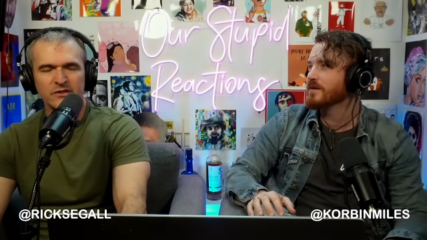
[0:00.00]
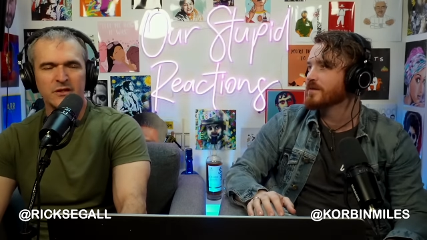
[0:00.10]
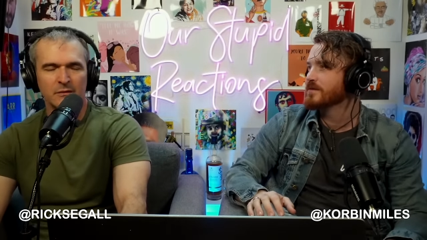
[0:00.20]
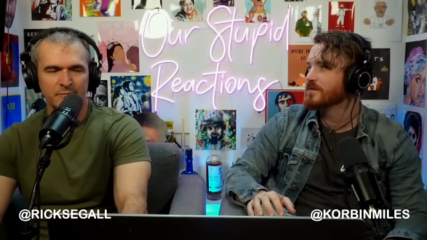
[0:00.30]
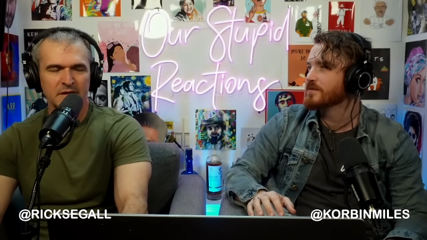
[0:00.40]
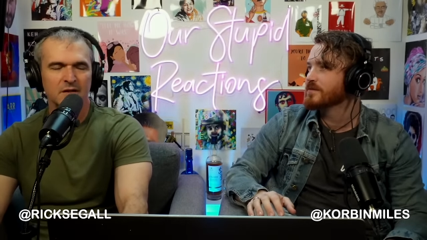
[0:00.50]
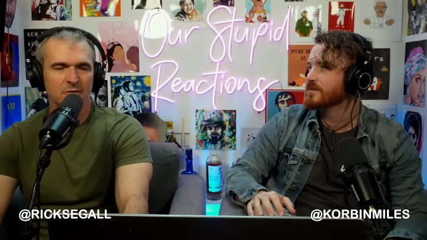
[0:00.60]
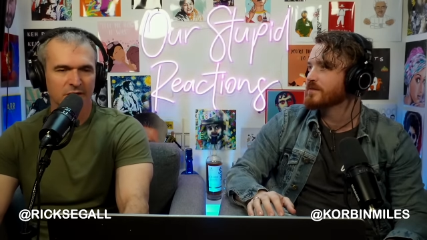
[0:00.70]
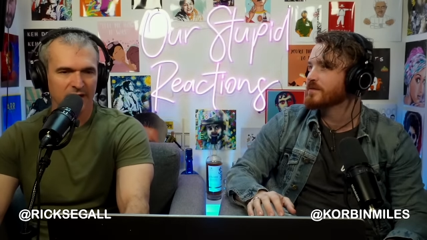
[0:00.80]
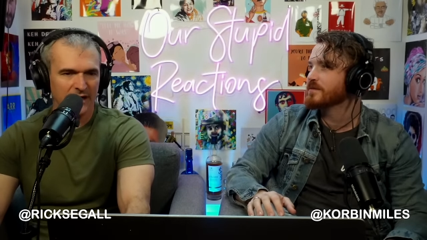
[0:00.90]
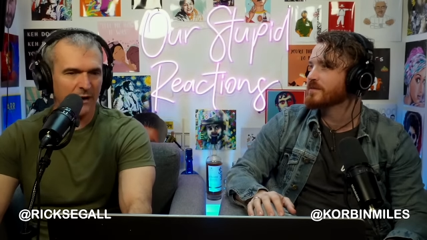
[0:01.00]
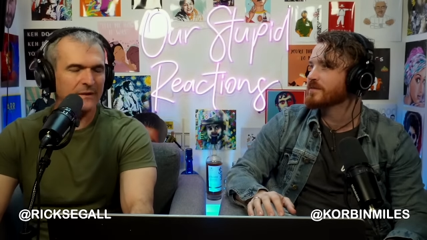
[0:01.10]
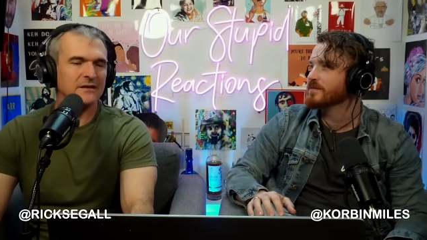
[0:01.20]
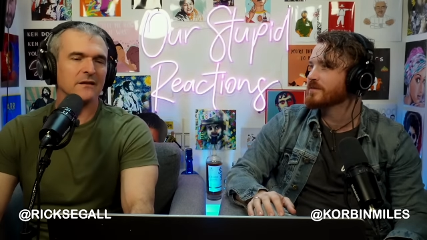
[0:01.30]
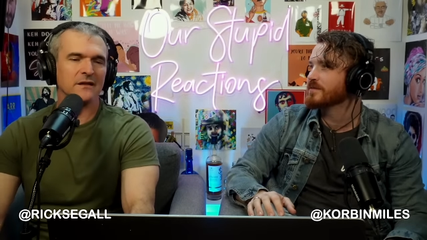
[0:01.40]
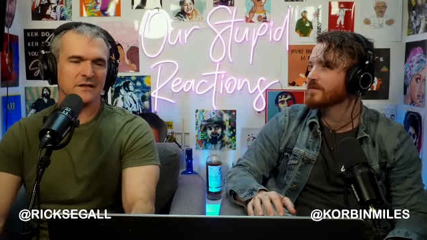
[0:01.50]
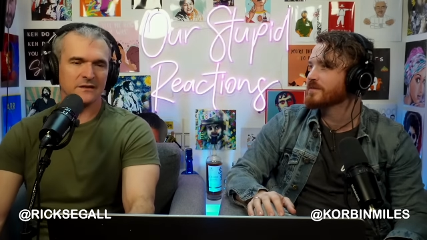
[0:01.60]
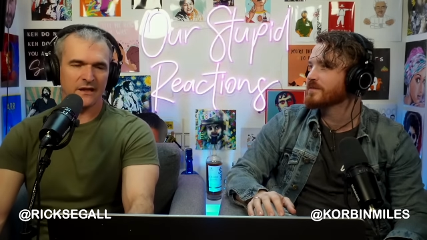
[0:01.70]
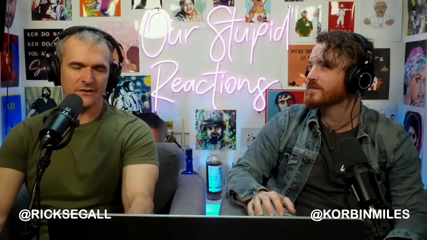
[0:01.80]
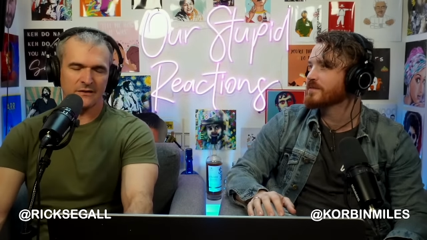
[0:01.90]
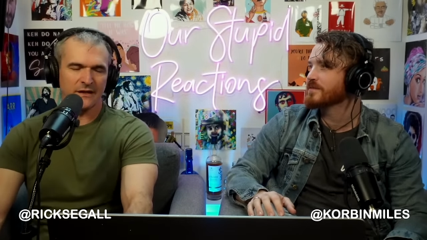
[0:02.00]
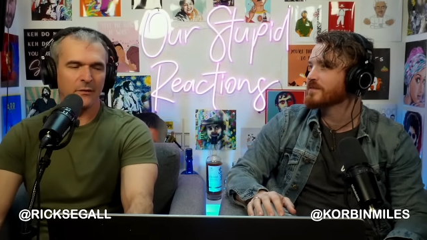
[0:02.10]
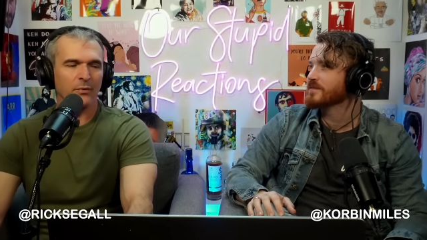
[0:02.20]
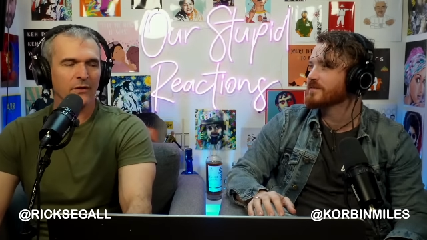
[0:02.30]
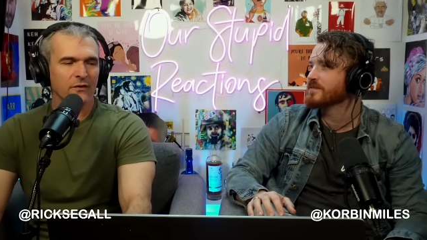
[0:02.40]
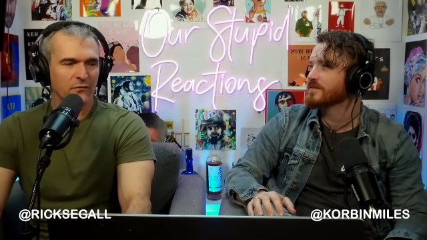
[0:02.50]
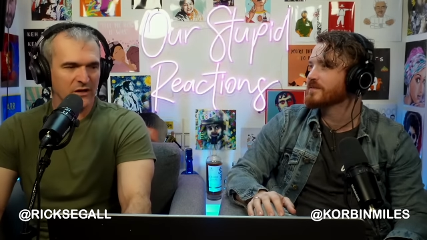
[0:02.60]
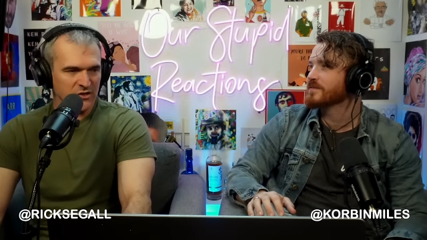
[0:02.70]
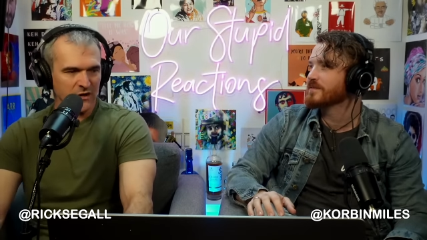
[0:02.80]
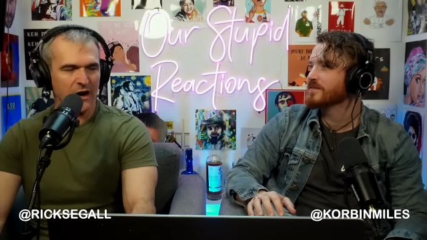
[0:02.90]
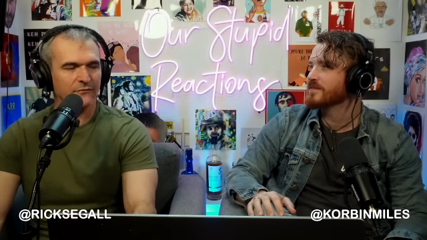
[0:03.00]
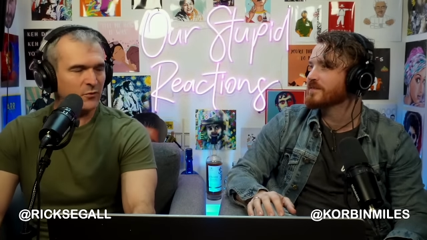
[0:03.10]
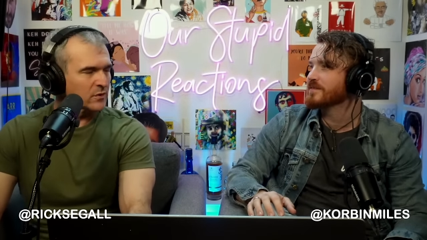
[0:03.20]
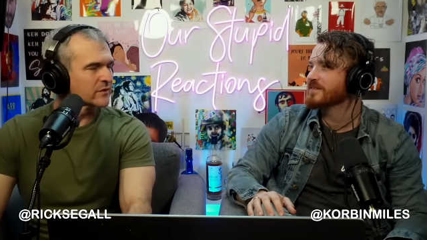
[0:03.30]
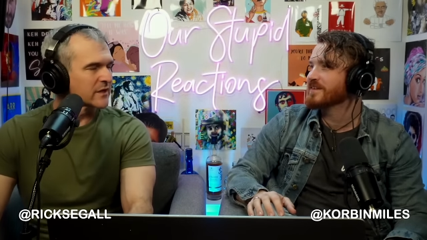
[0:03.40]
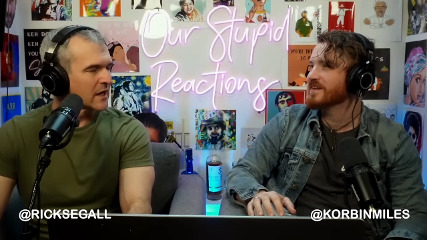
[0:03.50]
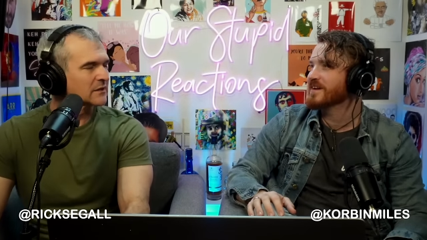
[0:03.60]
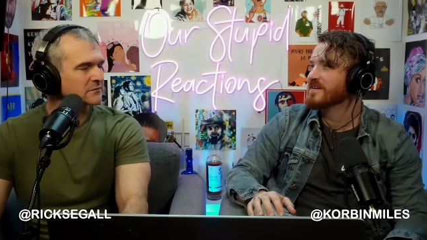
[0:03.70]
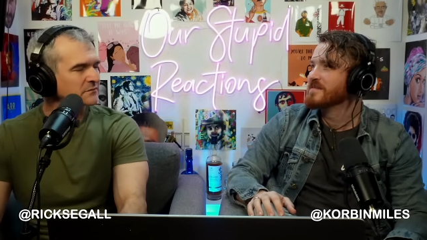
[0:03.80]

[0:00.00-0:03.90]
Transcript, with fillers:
Speaker 1: start Piku and then come into this and let you take a breath of fresh air afterwards. Yeah,